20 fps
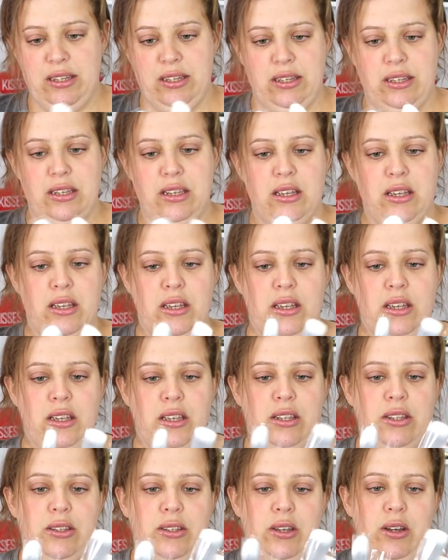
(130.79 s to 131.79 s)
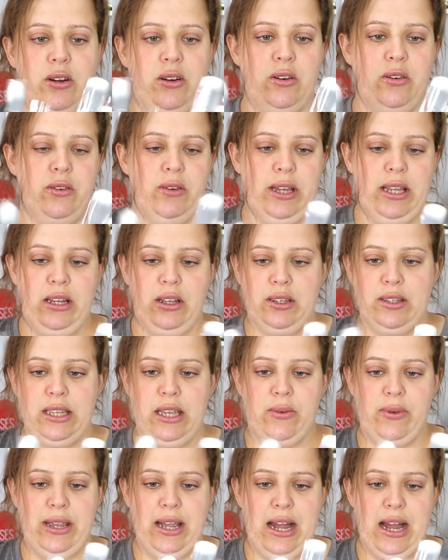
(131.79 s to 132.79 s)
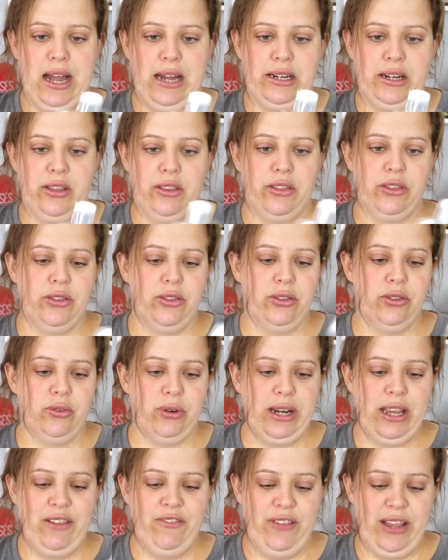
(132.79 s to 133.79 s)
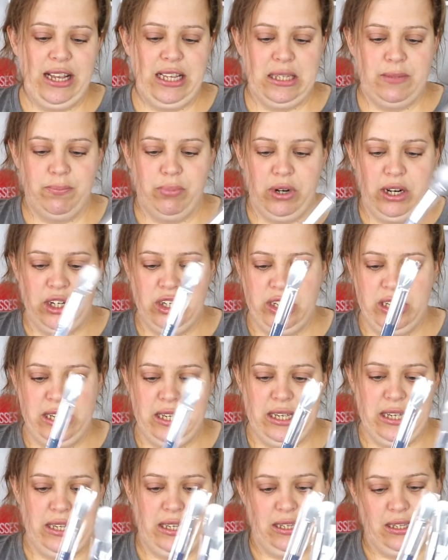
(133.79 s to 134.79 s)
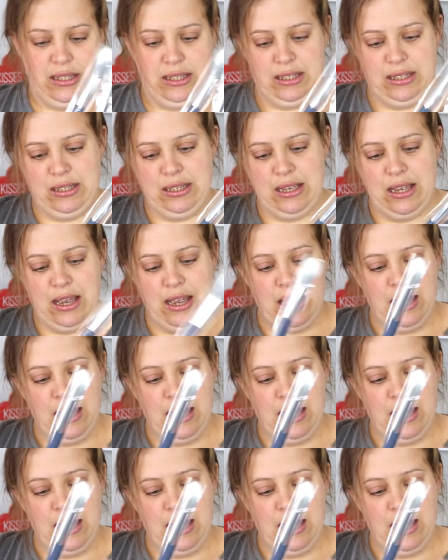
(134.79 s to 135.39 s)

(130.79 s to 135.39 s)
So it looks like we got three face brushes,